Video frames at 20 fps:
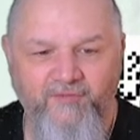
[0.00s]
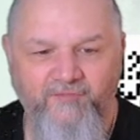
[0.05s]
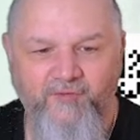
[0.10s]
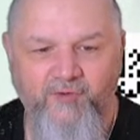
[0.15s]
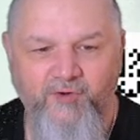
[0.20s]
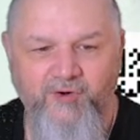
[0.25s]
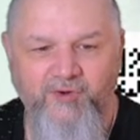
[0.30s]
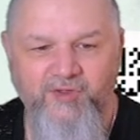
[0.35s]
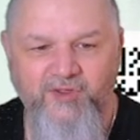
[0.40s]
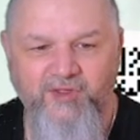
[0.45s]

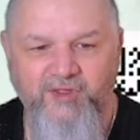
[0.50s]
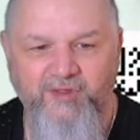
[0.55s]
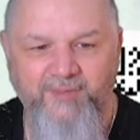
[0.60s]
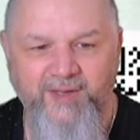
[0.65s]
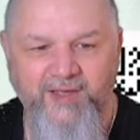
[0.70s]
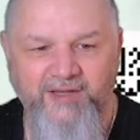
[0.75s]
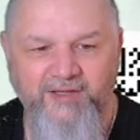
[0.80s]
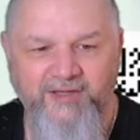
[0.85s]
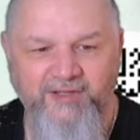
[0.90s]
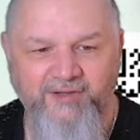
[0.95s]
Force, you
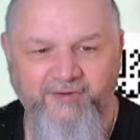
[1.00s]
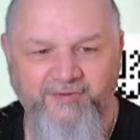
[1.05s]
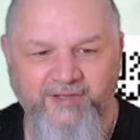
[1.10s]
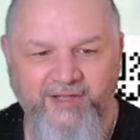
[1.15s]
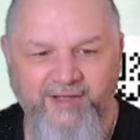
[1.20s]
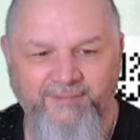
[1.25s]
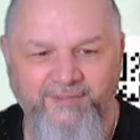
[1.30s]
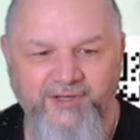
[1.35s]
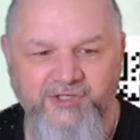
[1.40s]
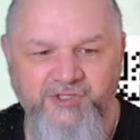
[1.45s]
may deal
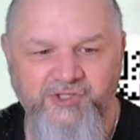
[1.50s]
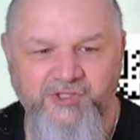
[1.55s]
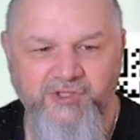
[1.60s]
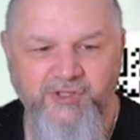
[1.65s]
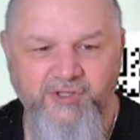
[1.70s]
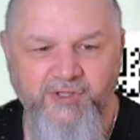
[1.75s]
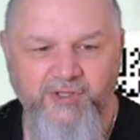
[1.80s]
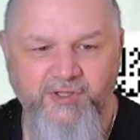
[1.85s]
damage